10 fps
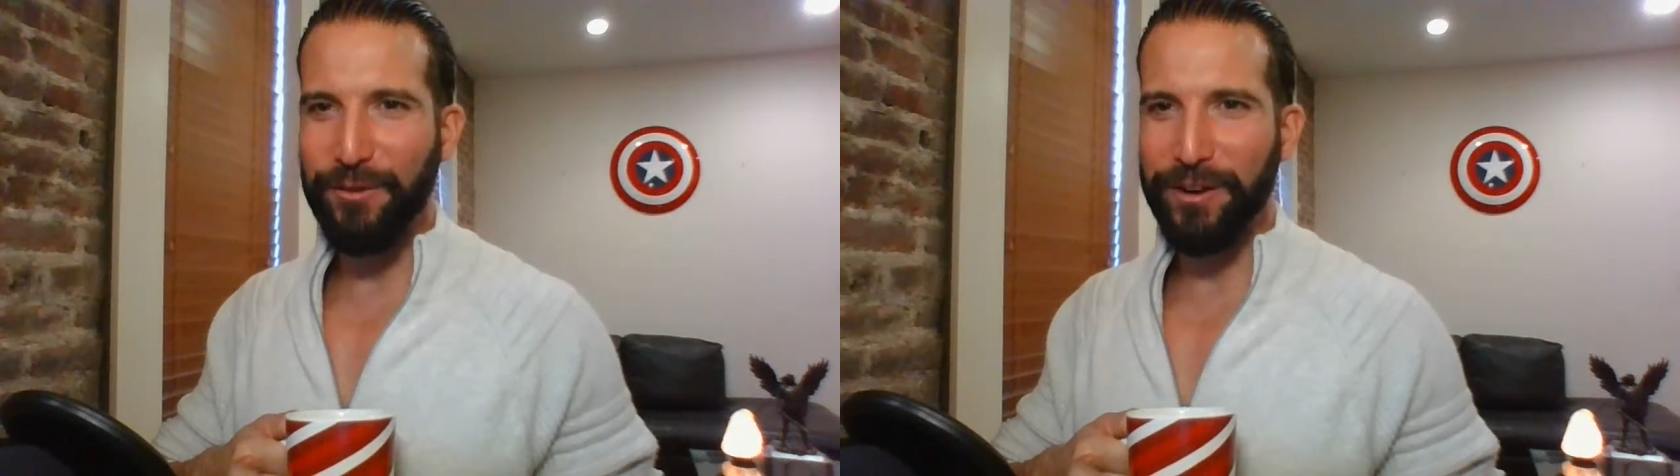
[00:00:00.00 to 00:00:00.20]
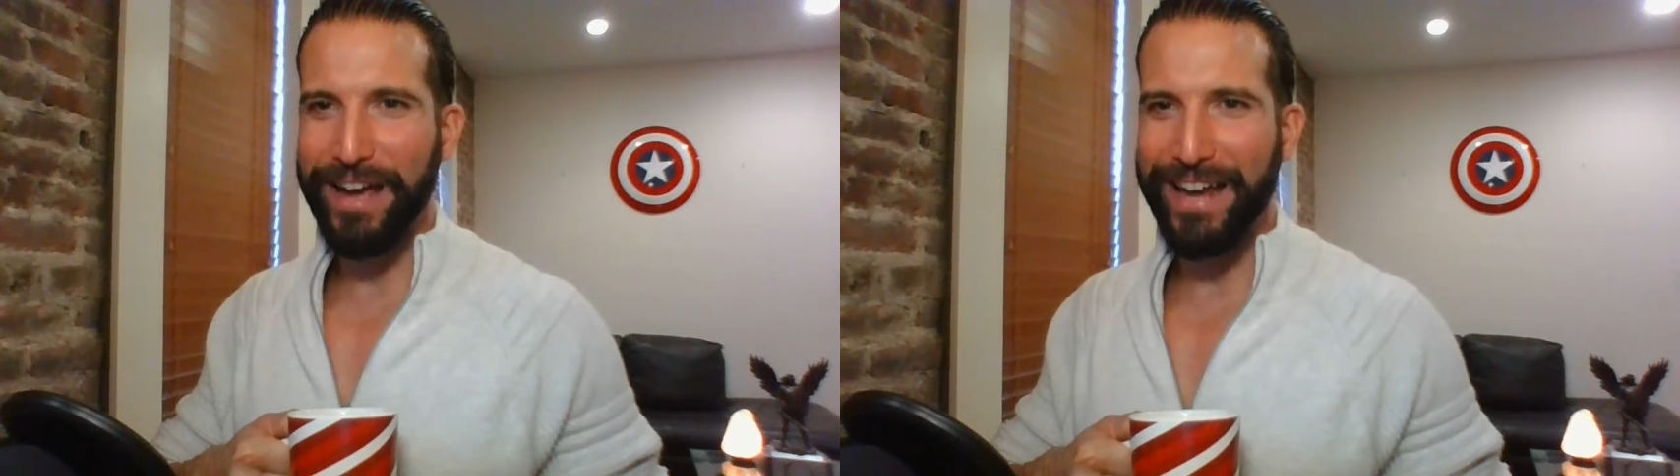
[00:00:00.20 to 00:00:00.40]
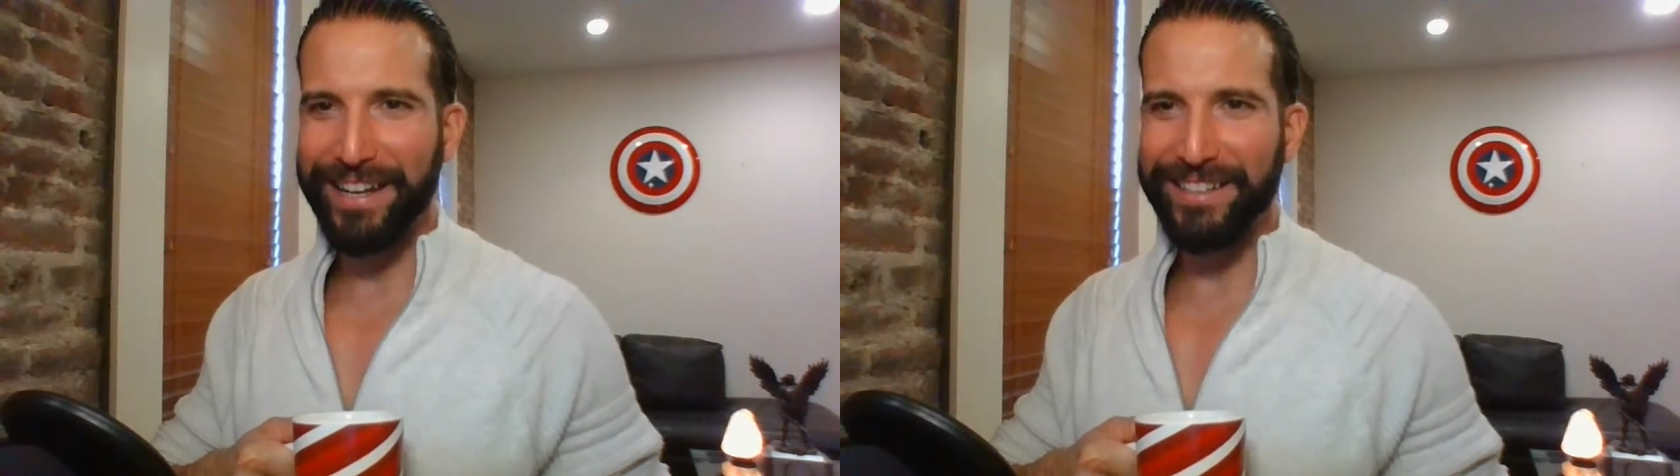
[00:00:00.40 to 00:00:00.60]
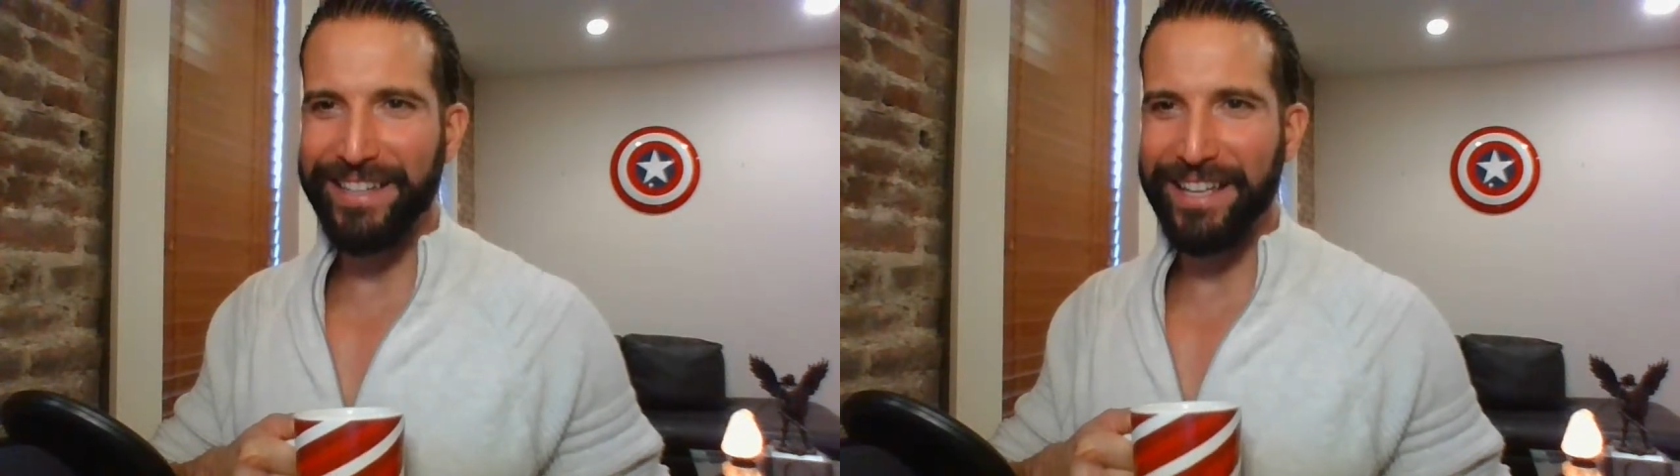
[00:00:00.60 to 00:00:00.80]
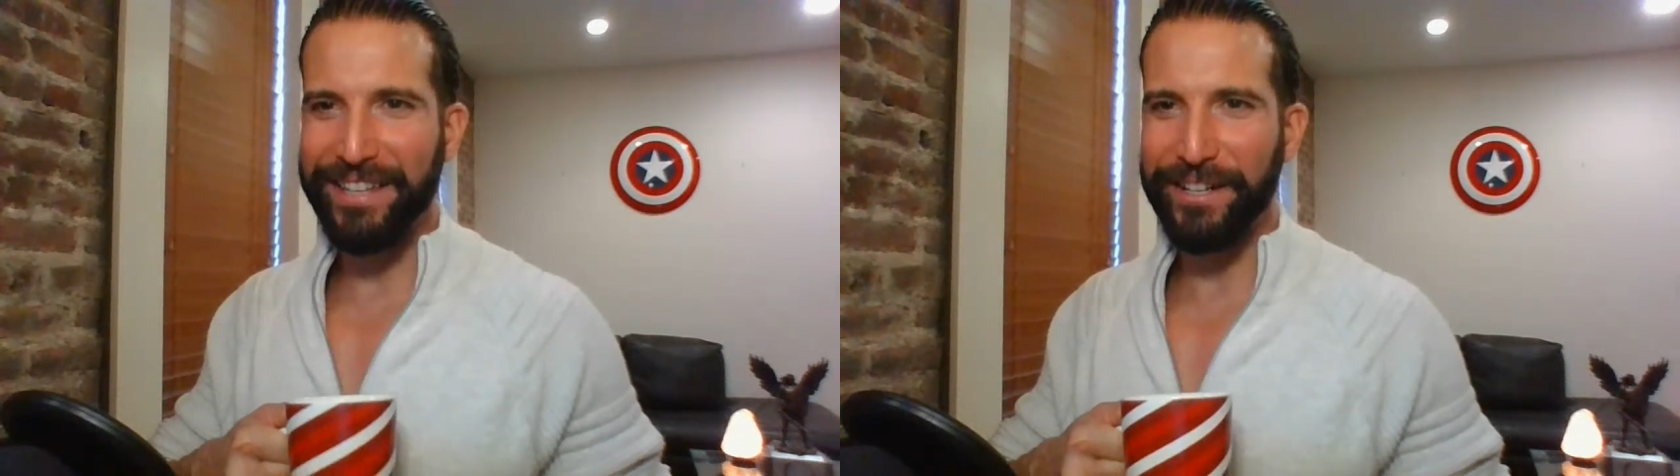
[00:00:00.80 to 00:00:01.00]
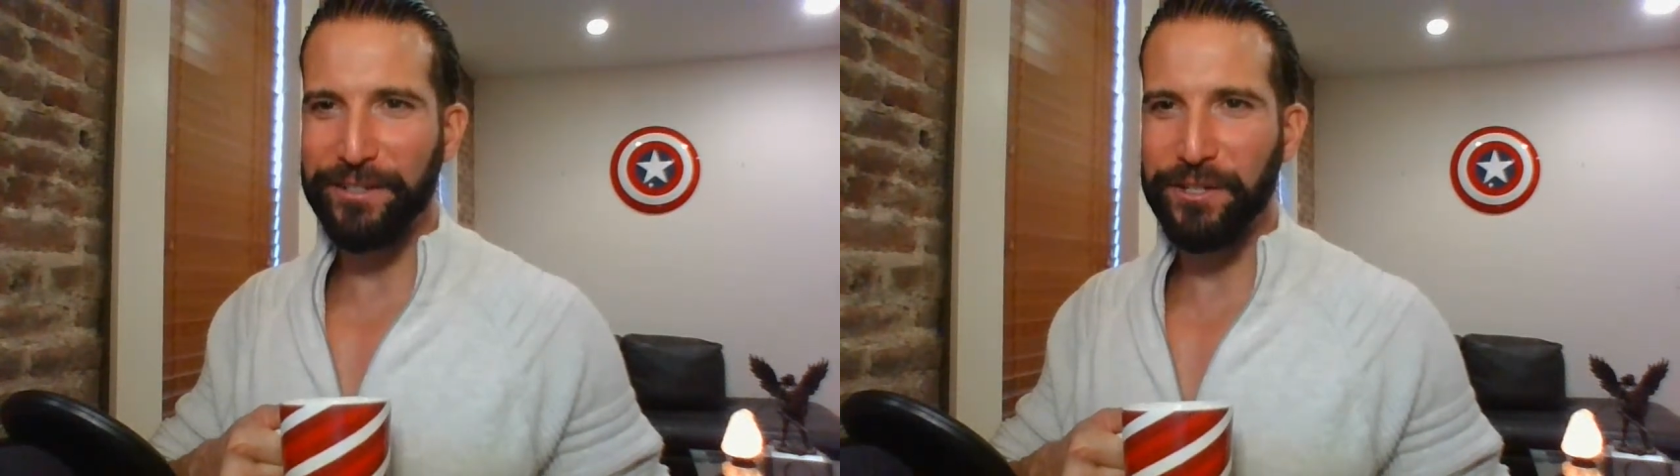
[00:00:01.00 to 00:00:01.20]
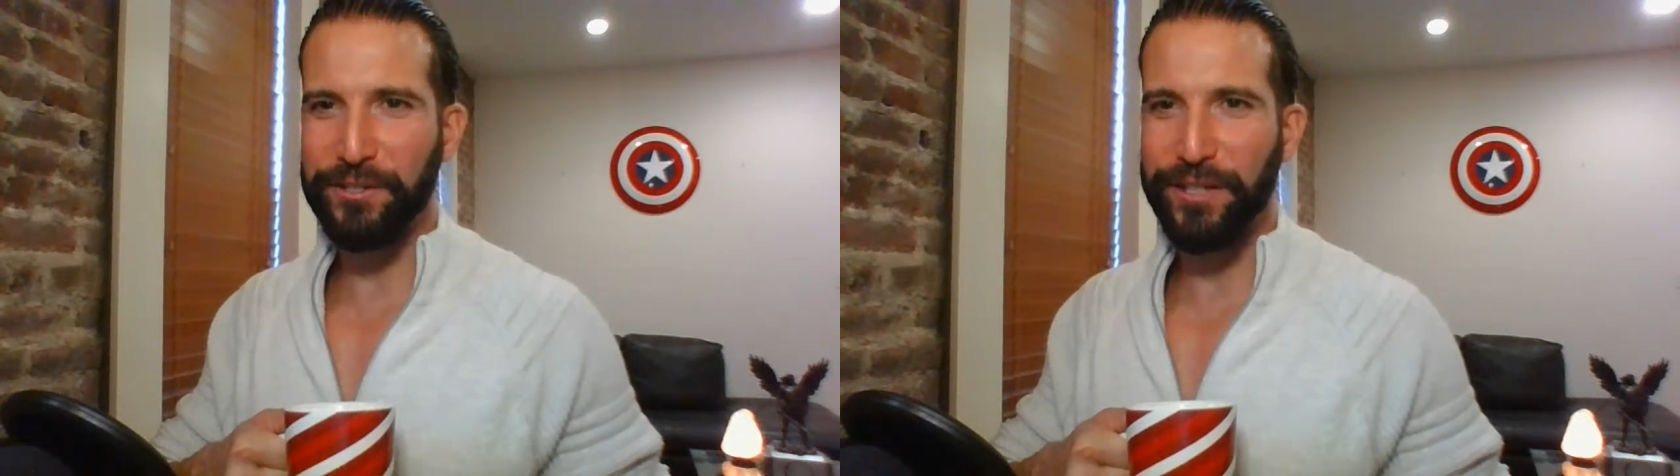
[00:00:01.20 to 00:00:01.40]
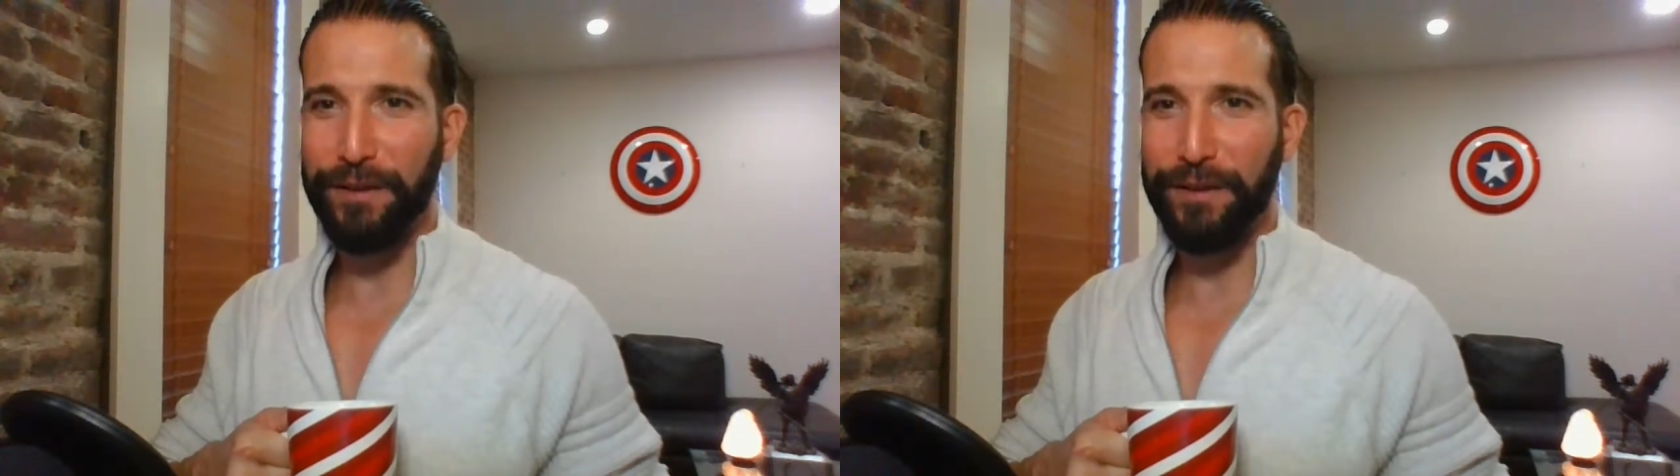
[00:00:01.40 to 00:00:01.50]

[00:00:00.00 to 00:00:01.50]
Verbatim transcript: organic intelligence.